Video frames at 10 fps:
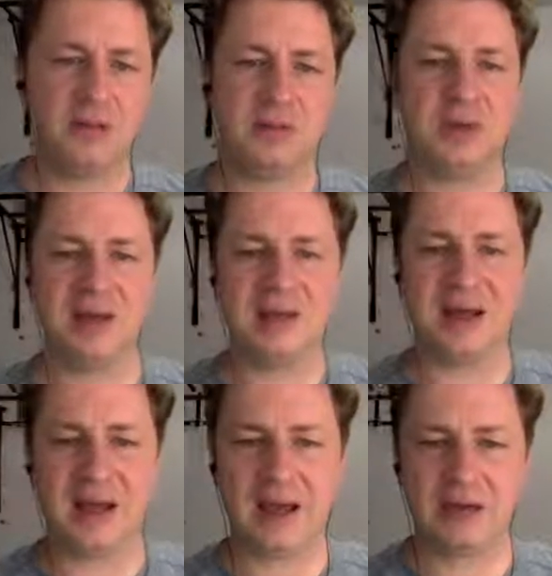because I
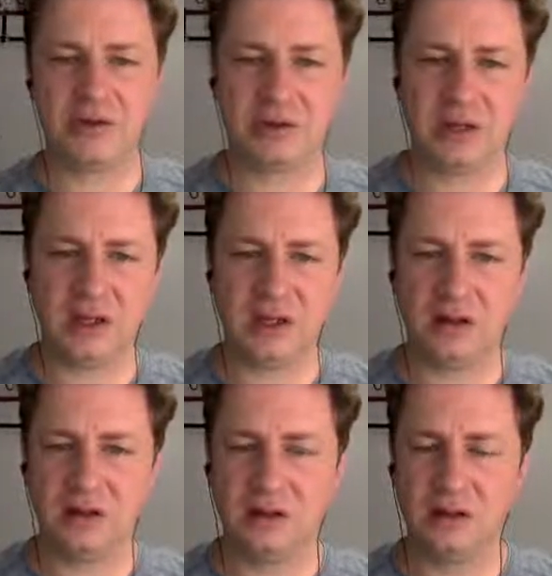actually
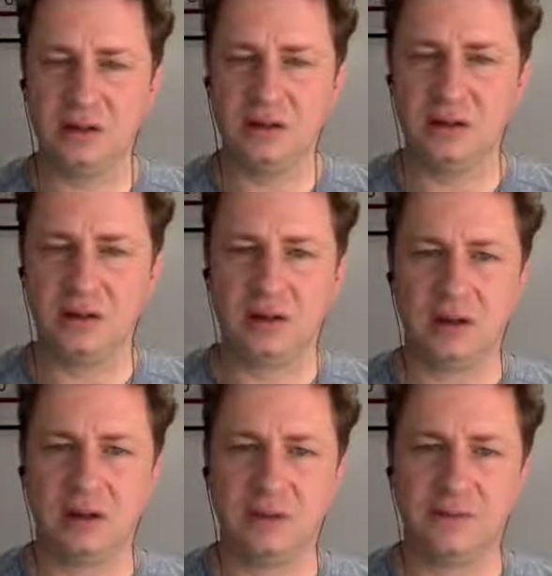
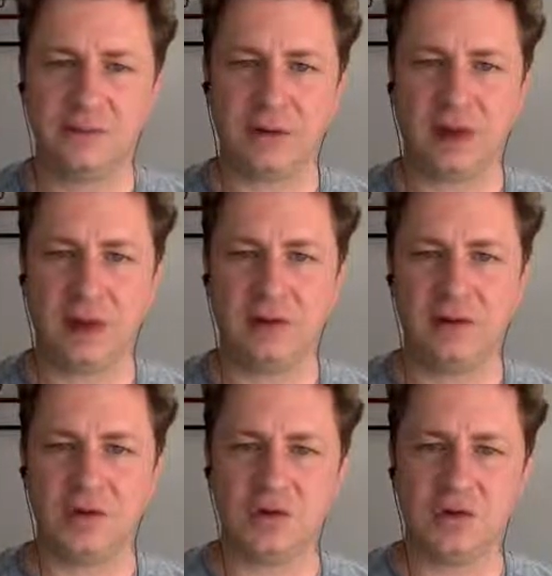forgot
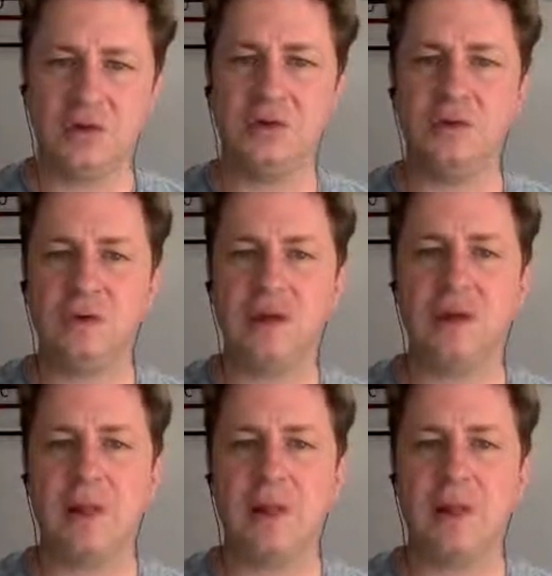to choose